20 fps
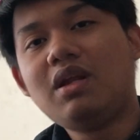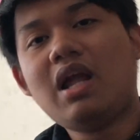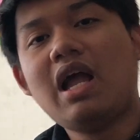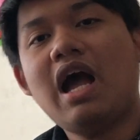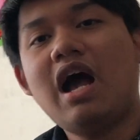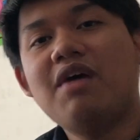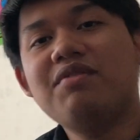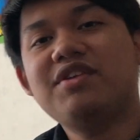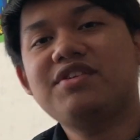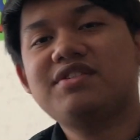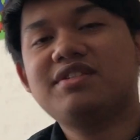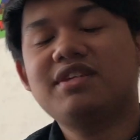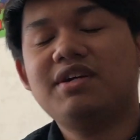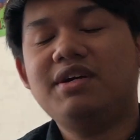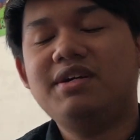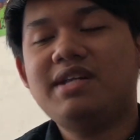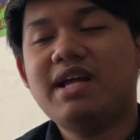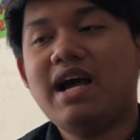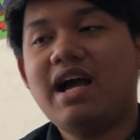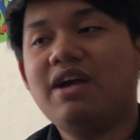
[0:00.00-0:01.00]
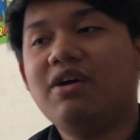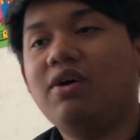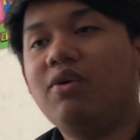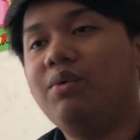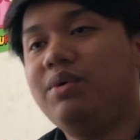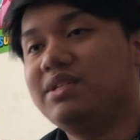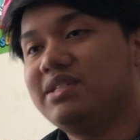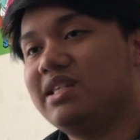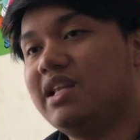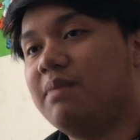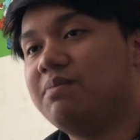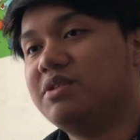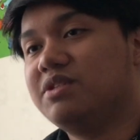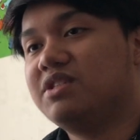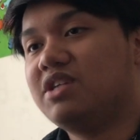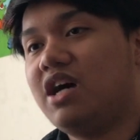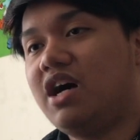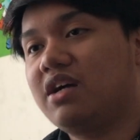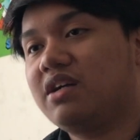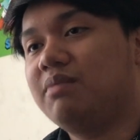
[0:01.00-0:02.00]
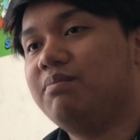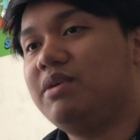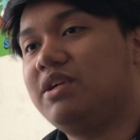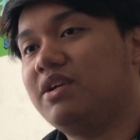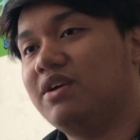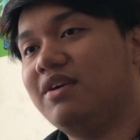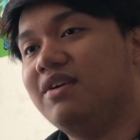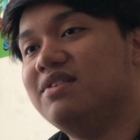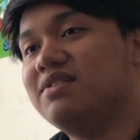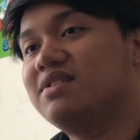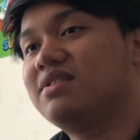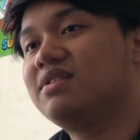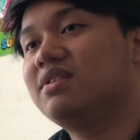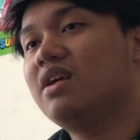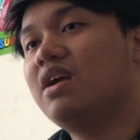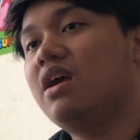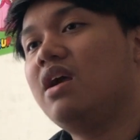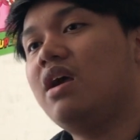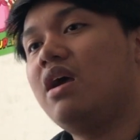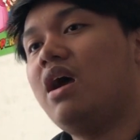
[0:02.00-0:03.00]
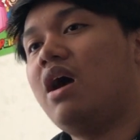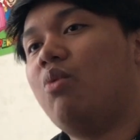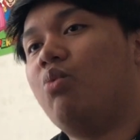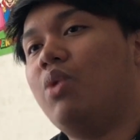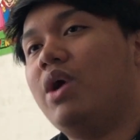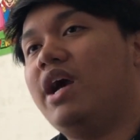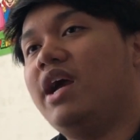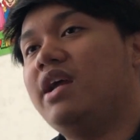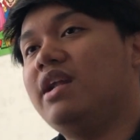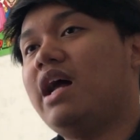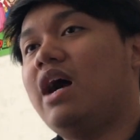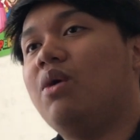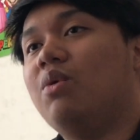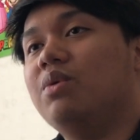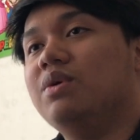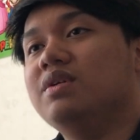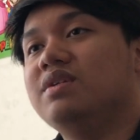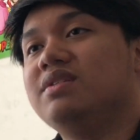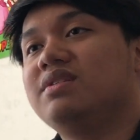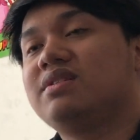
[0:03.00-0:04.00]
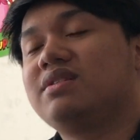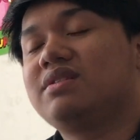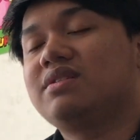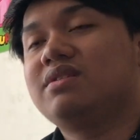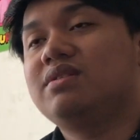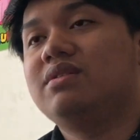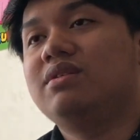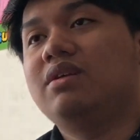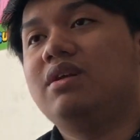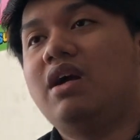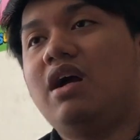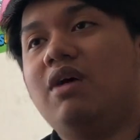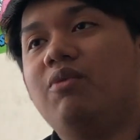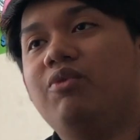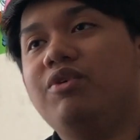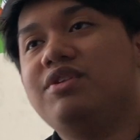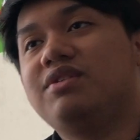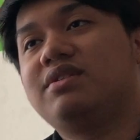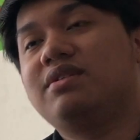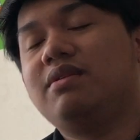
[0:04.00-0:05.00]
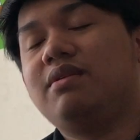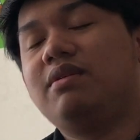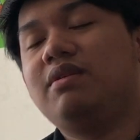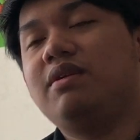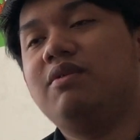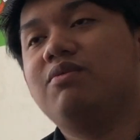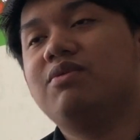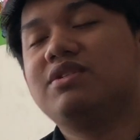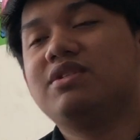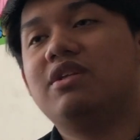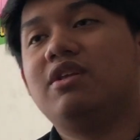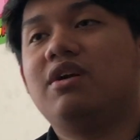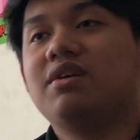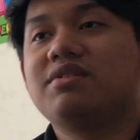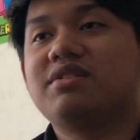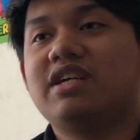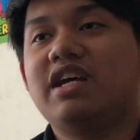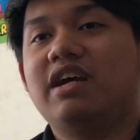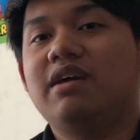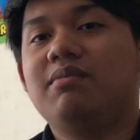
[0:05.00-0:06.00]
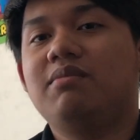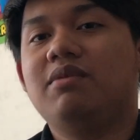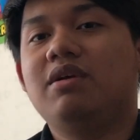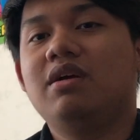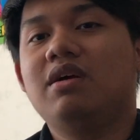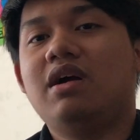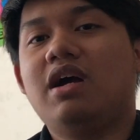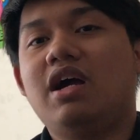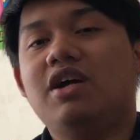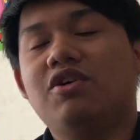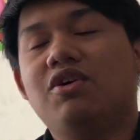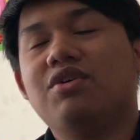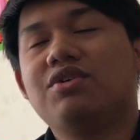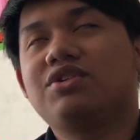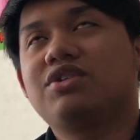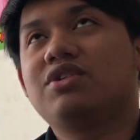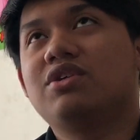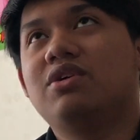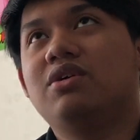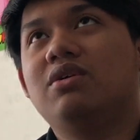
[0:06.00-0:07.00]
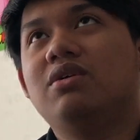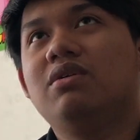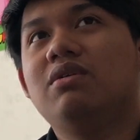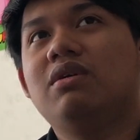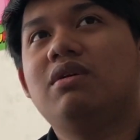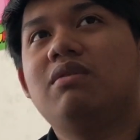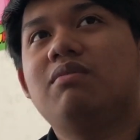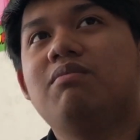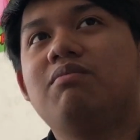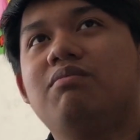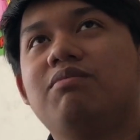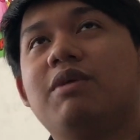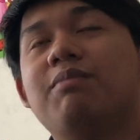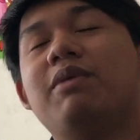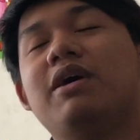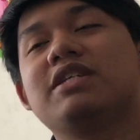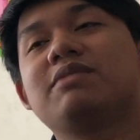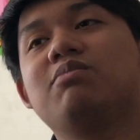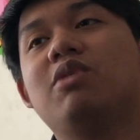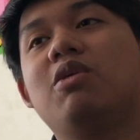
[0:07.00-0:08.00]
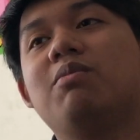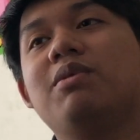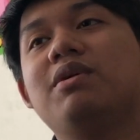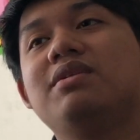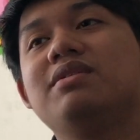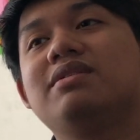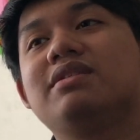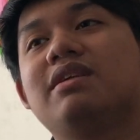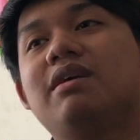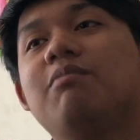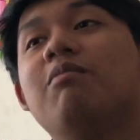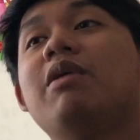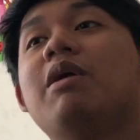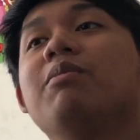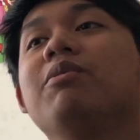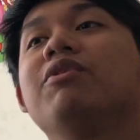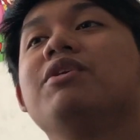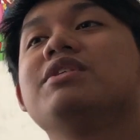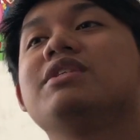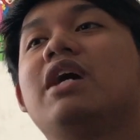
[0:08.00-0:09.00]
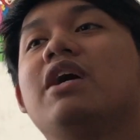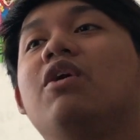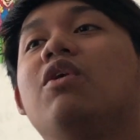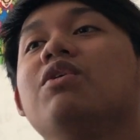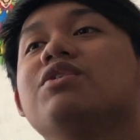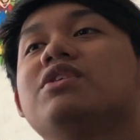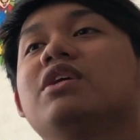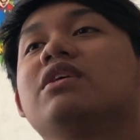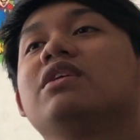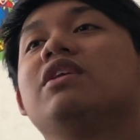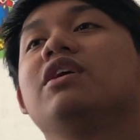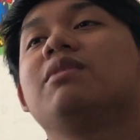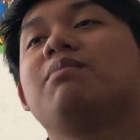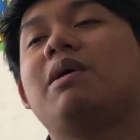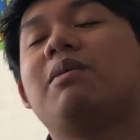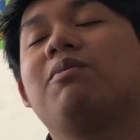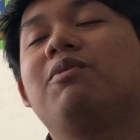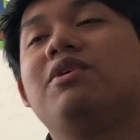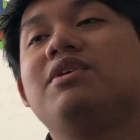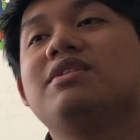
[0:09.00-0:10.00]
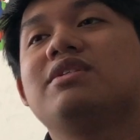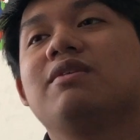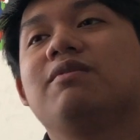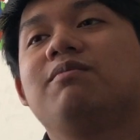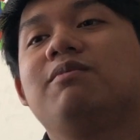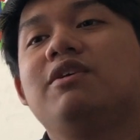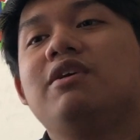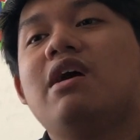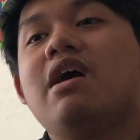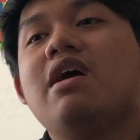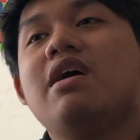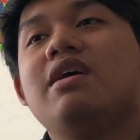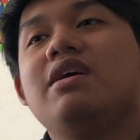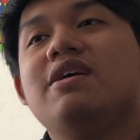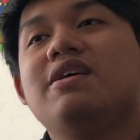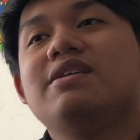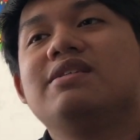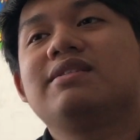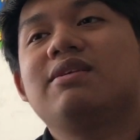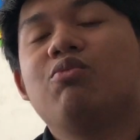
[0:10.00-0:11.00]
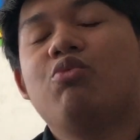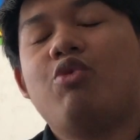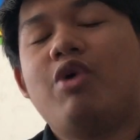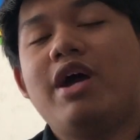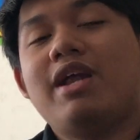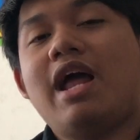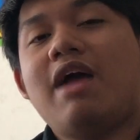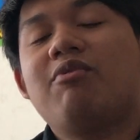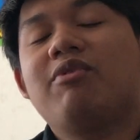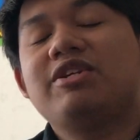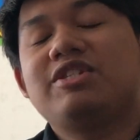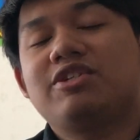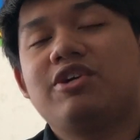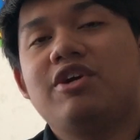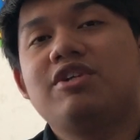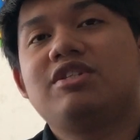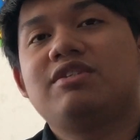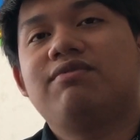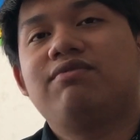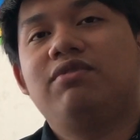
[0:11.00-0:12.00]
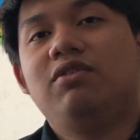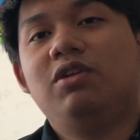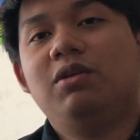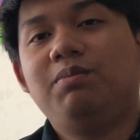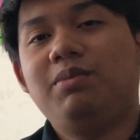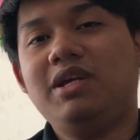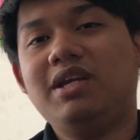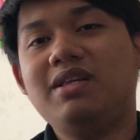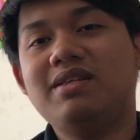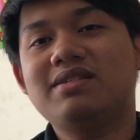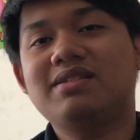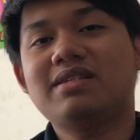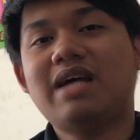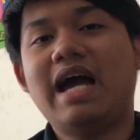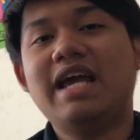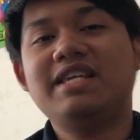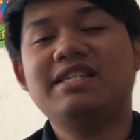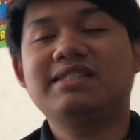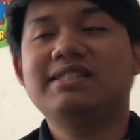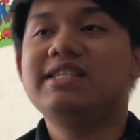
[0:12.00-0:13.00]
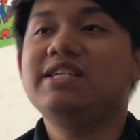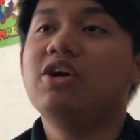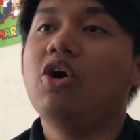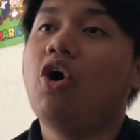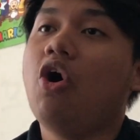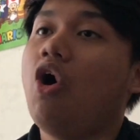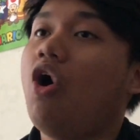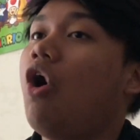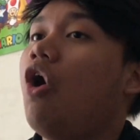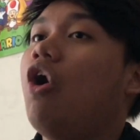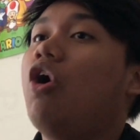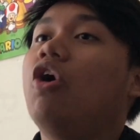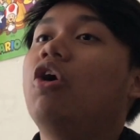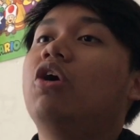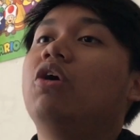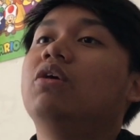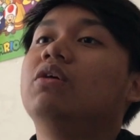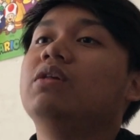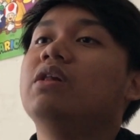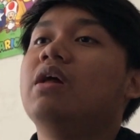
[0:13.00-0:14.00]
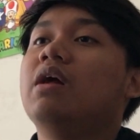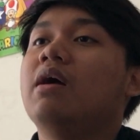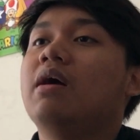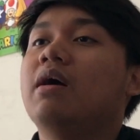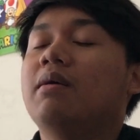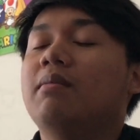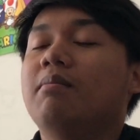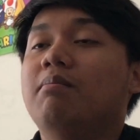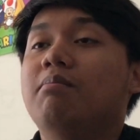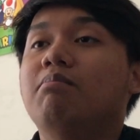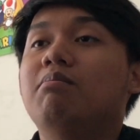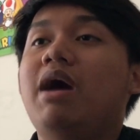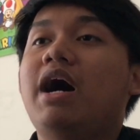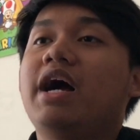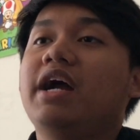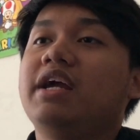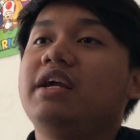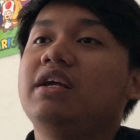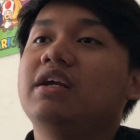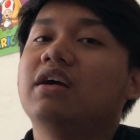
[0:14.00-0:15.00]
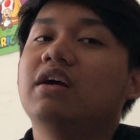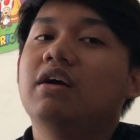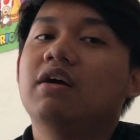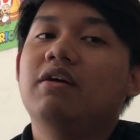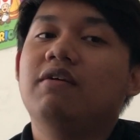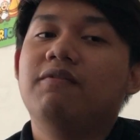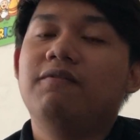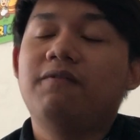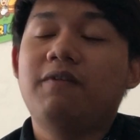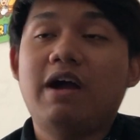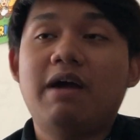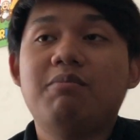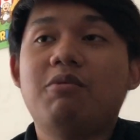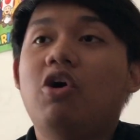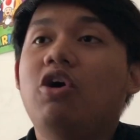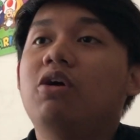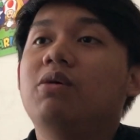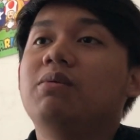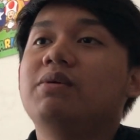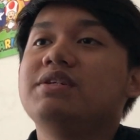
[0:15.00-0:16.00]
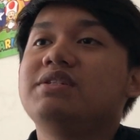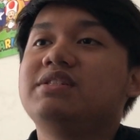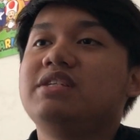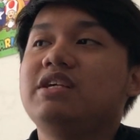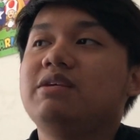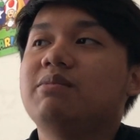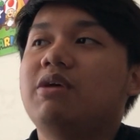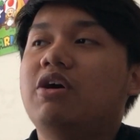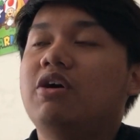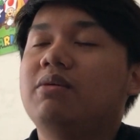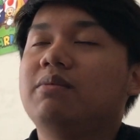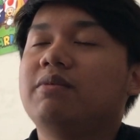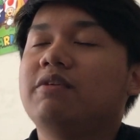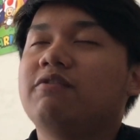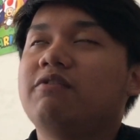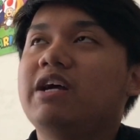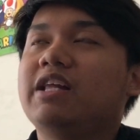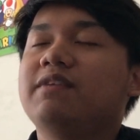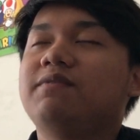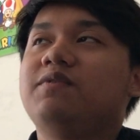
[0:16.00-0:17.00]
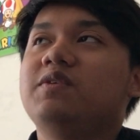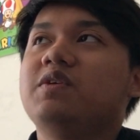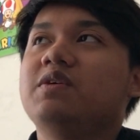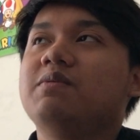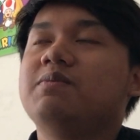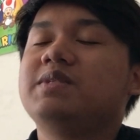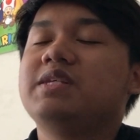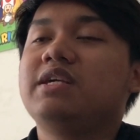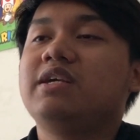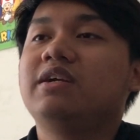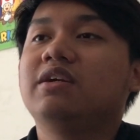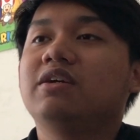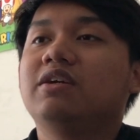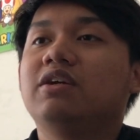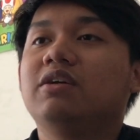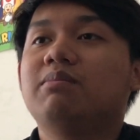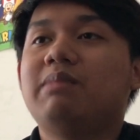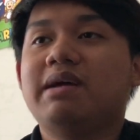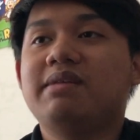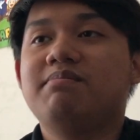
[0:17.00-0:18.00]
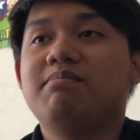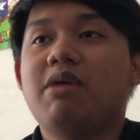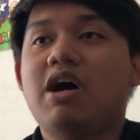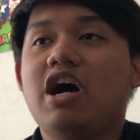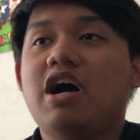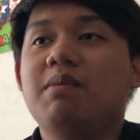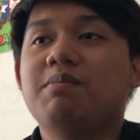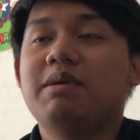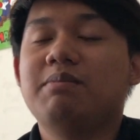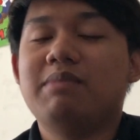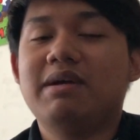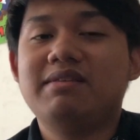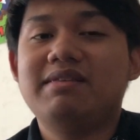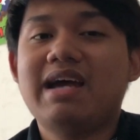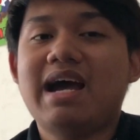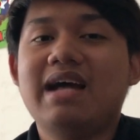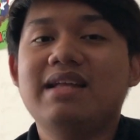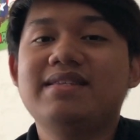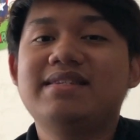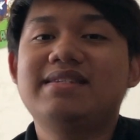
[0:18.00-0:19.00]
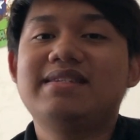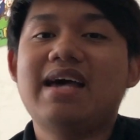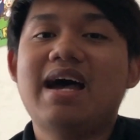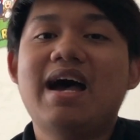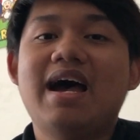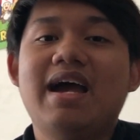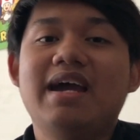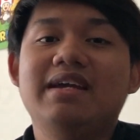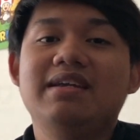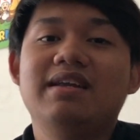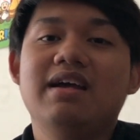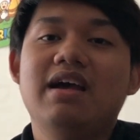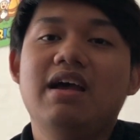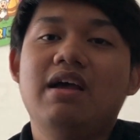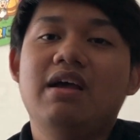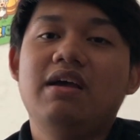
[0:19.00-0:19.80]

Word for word: not necessary that I always love to talk because when I was Winston, it was a long time. And also, the best moments and memories, I also another memories of me is when I return to Philippines, I see all my I almost see all my relatives here, my mom and my dad's side.